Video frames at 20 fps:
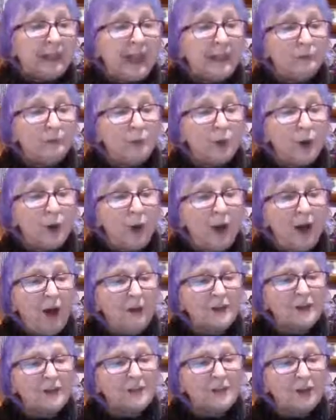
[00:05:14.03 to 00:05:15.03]
And we're
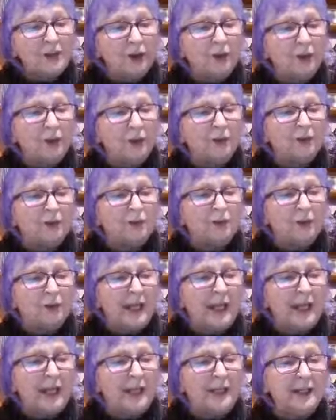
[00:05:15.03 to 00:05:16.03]
also
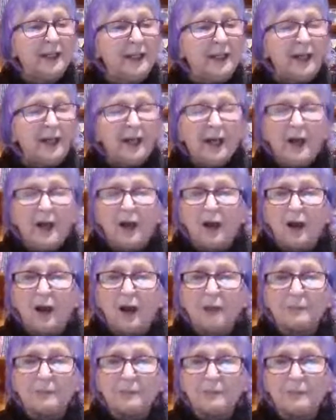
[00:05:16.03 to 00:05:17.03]
afraid,
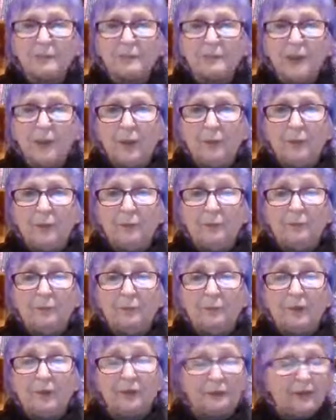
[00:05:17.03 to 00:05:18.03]
um,
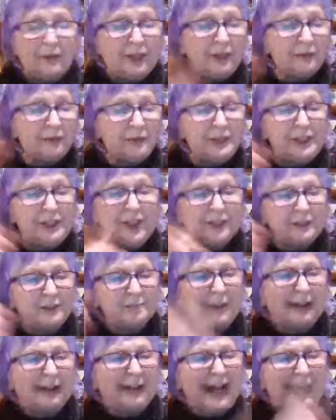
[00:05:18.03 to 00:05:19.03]
we're afraid of
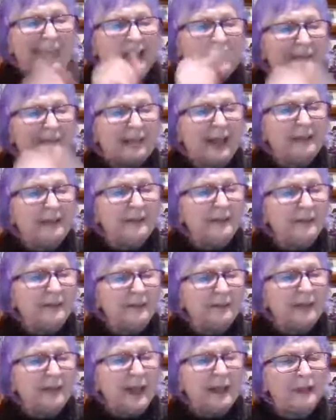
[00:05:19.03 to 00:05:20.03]
rejection. I get that
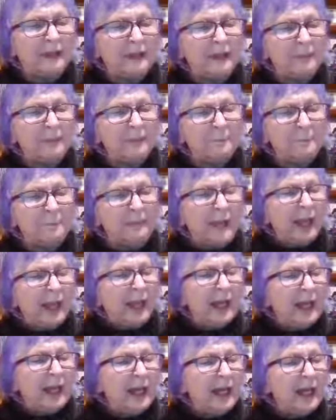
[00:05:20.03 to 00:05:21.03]
into that here.
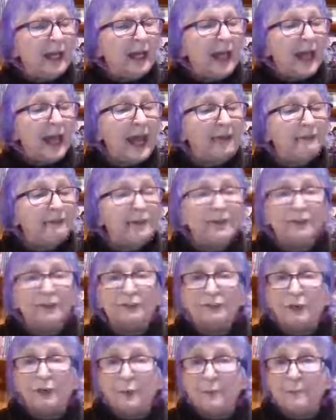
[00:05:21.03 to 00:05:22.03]

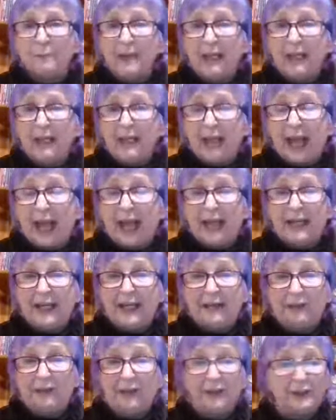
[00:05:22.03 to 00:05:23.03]
Heaven forbid
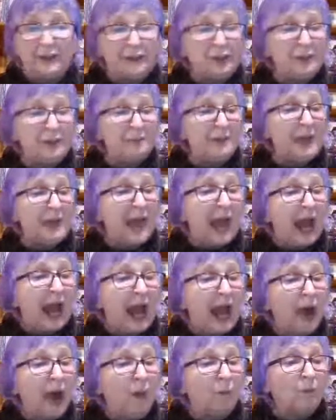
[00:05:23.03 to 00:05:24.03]
anything should be
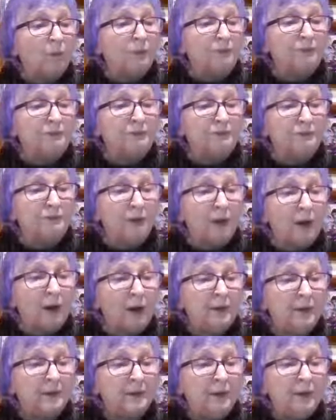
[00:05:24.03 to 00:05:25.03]
our
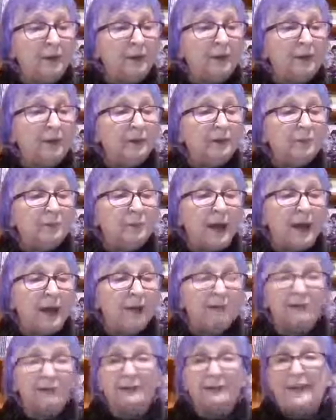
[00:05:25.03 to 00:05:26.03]
fault.
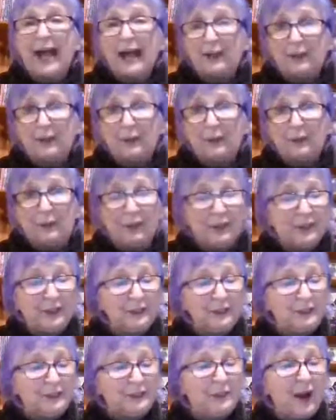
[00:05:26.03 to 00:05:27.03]
Well, not
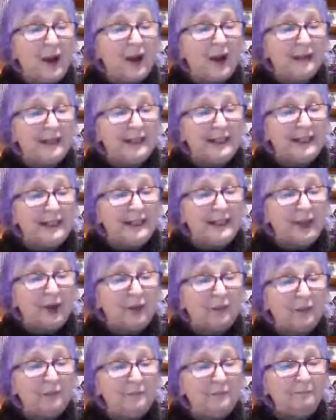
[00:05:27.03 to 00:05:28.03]
according to our
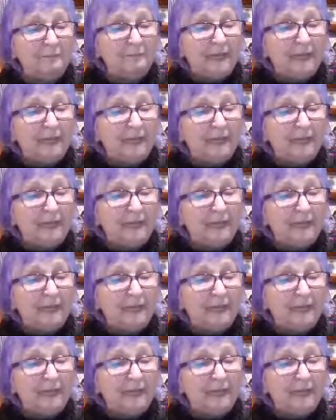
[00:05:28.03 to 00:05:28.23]
ego.